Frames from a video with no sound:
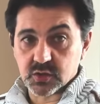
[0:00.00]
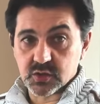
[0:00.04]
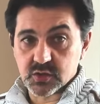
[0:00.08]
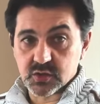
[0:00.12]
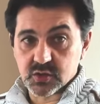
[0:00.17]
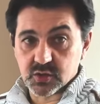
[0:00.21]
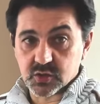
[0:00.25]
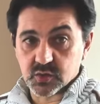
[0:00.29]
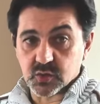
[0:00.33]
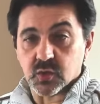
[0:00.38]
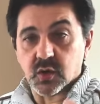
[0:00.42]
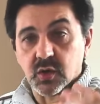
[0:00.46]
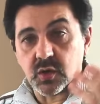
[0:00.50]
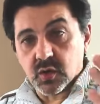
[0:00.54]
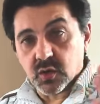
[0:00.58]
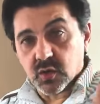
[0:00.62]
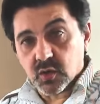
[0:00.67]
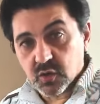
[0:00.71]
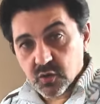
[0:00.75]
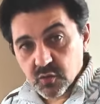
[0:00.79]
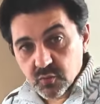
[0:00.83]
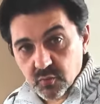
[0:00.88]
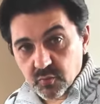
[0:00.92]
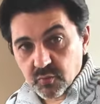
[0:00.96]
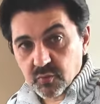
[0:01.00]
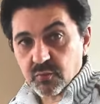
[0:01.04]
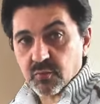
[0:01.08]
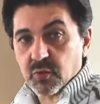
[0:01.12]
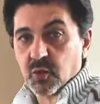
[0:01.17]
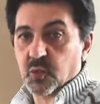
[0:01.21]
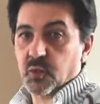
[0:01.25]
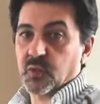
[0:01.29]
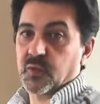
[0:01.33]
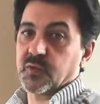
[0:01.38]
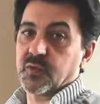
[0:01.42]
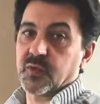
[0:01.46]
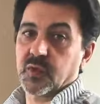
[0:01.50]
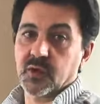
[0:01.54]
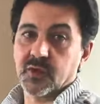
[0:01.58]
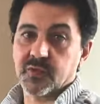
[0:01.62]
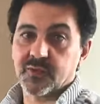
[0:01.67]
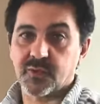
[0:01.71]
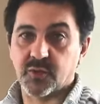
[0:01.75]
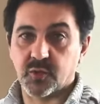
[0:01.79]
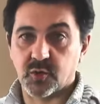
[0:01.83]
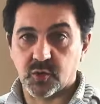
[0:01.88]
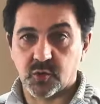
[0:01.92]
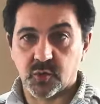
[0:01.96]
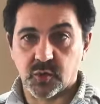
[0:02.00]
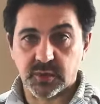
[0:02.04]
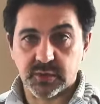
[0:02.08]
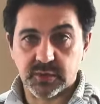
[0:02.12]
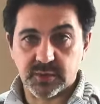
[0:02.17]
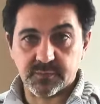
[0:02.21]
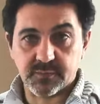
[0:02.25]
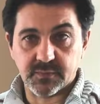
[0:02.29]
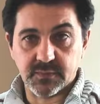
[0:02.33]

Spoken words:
to move forward.